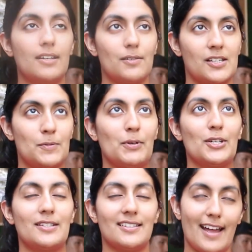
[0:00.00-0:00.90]

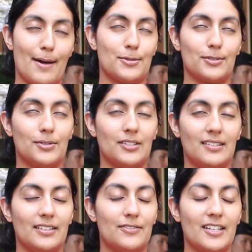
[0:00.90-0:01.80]
Experience has absolutely
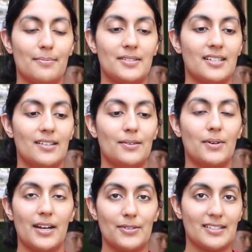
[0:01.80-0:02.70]
lived up to
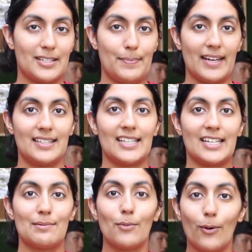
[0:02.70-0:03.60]
what I was expecting
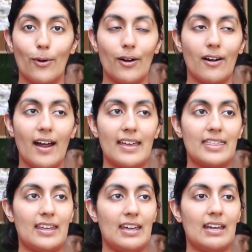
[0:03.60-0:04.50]
and more. I
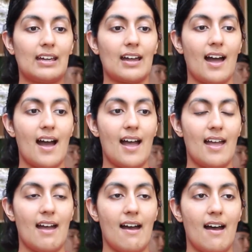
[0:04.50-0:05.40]
think I
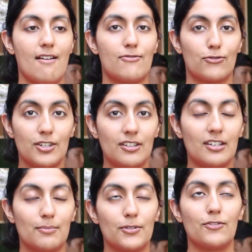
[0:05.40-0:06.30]
have really
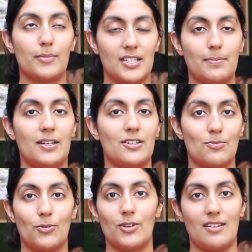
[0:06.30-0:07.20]
improved my Spanish
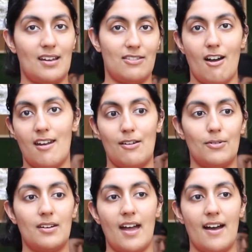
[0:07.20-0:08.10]
more than I thought I
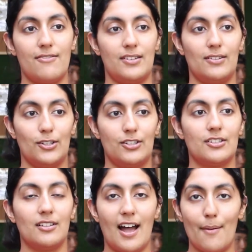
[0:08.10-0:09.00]
would have and
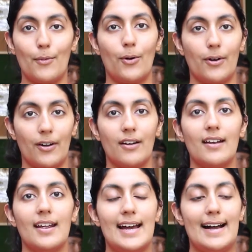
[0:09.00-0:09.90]
learned a lot more.
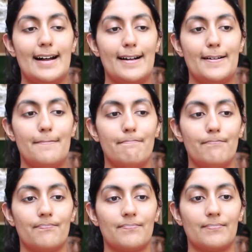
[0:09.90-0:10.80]

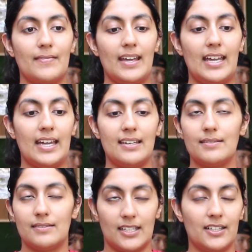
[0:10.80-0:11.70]

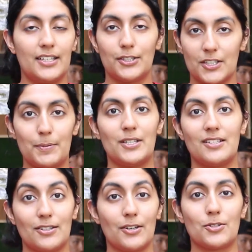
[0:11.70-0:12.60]
And the clinical experience
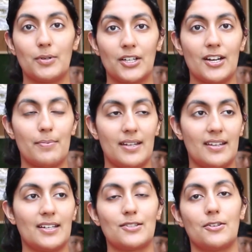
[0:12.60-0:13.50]
has also been great, but I
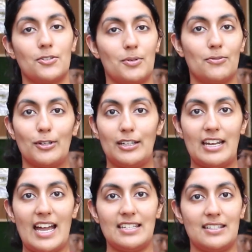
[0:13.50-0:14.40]
think it's also been really
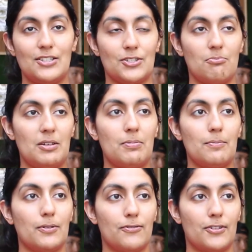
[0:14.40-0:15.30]
nice to just meet
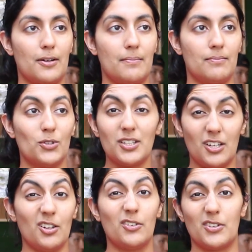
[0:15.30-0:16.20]
people from really
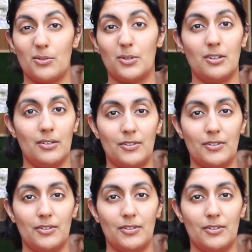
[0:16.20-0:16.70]
all over the world.